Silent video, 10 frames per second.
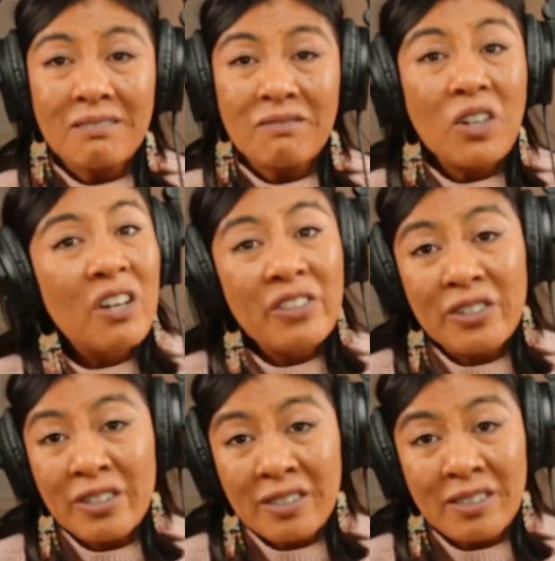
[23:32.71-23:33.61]

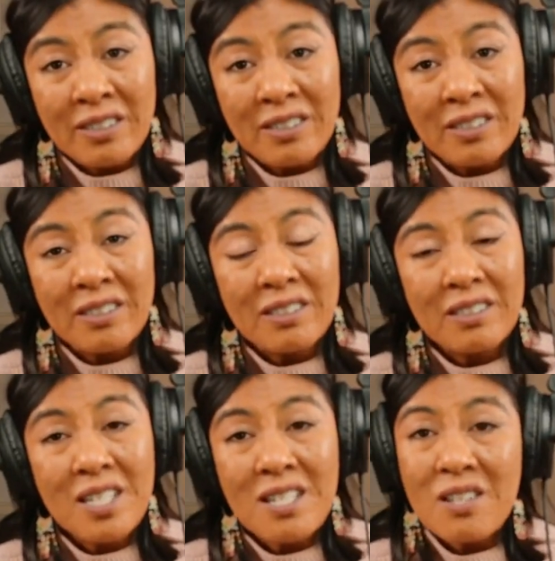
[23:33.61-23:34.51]
father,
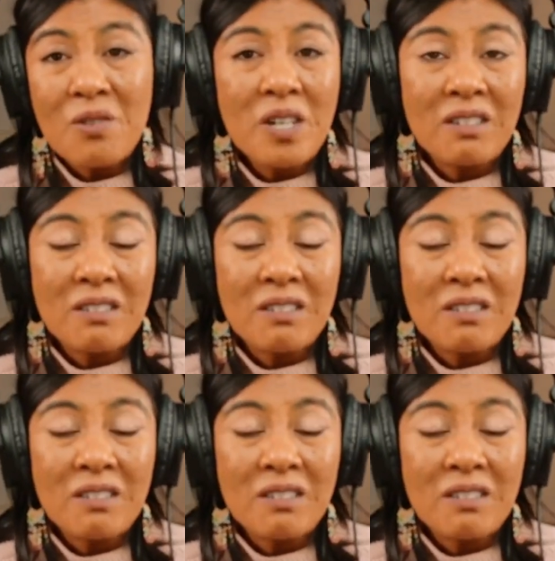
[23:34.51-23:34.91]
and so on.